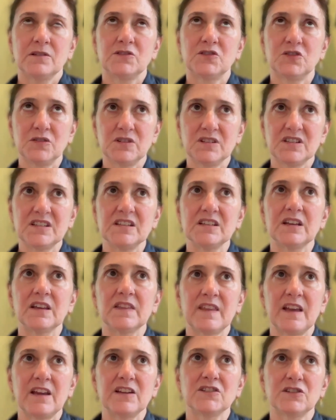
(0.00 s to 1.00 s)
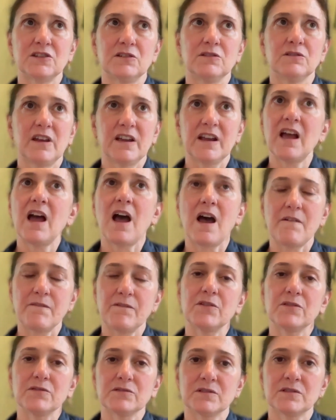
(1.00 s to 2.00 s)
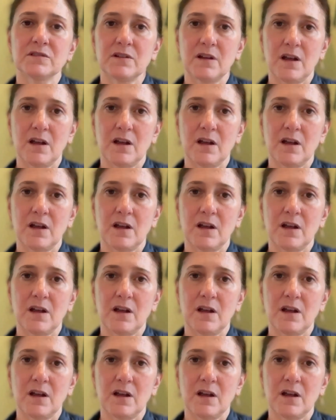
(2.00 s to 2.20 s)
students see that they too like have those